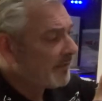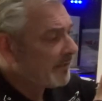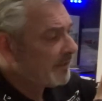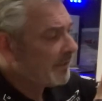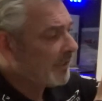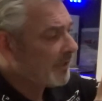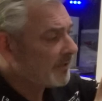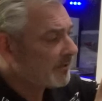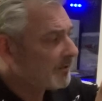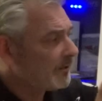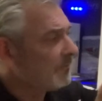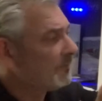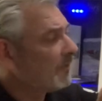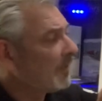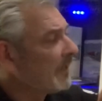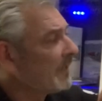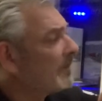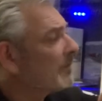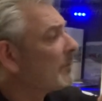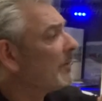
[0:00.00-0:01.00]
Custom
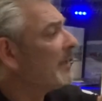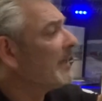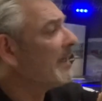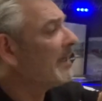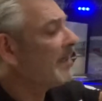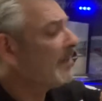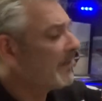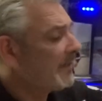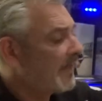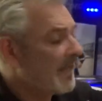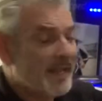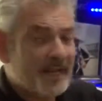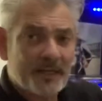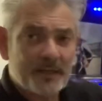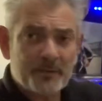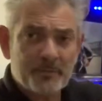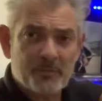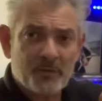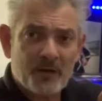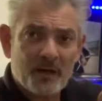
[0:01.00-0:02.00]
Racewear
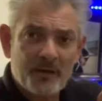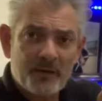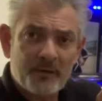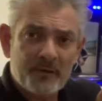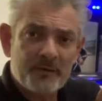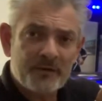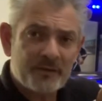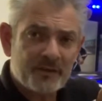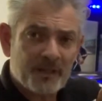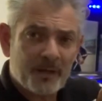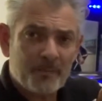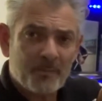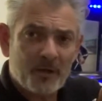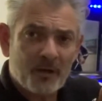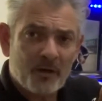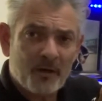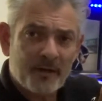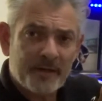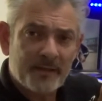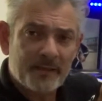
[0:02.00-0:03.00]
X Pro
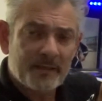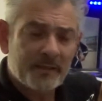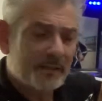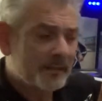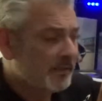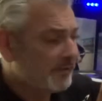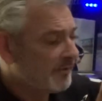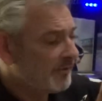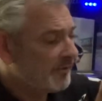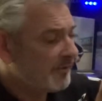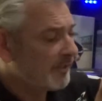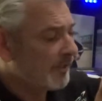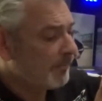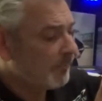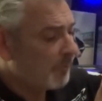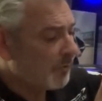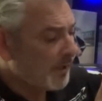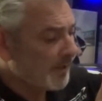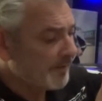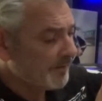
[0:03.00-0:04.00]
Subline
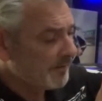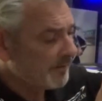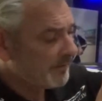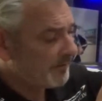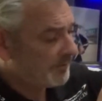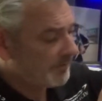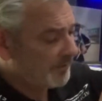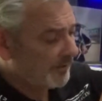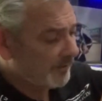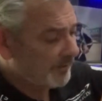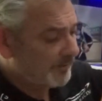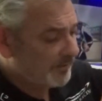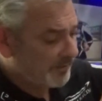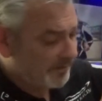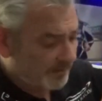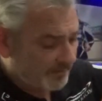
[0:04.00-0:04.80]
Sub-1 suit.